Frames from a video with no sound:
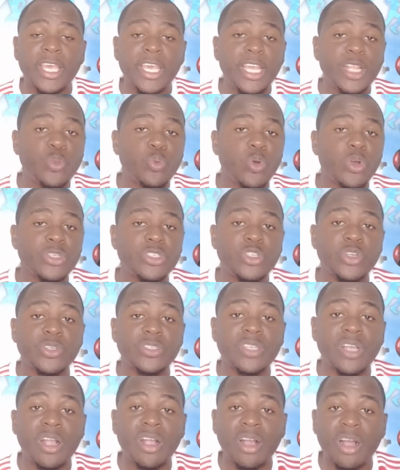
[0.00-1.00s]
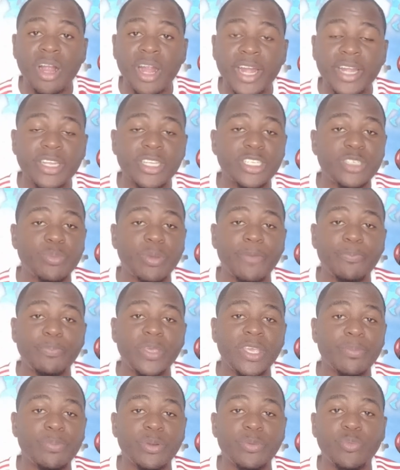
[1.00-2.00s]
It was just carnage, my
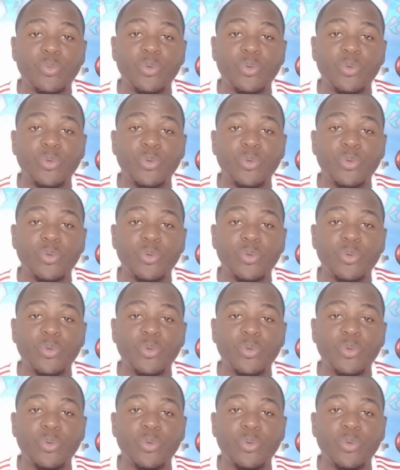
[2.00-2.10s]
people.